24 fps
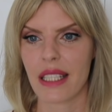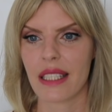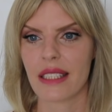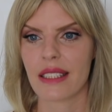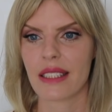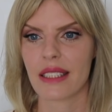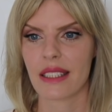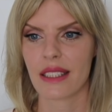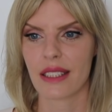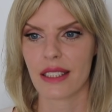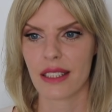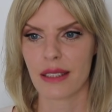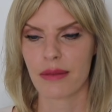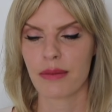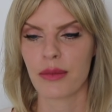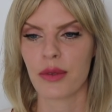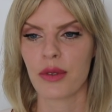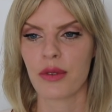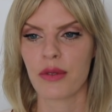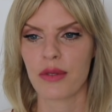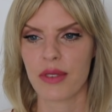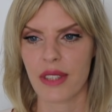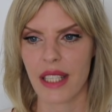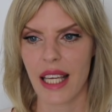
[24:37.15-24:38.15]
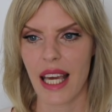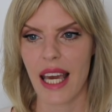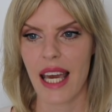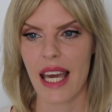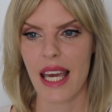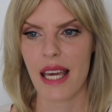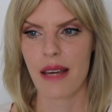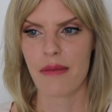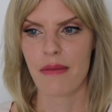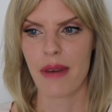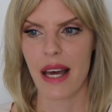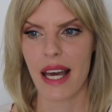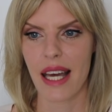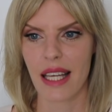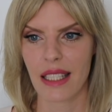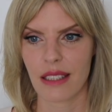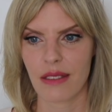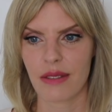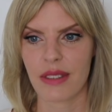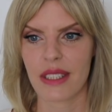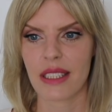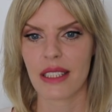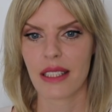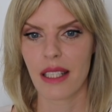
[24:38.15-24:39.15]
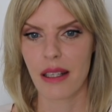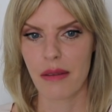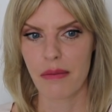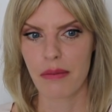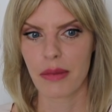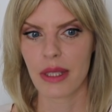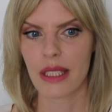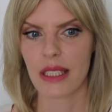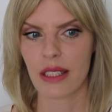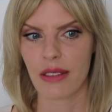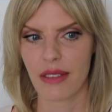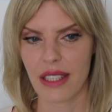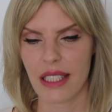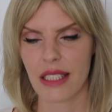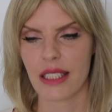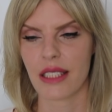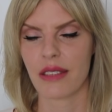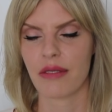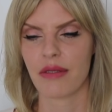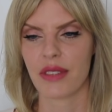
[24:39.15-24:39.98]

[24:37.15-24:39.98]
It's a smooth game. And with number 20,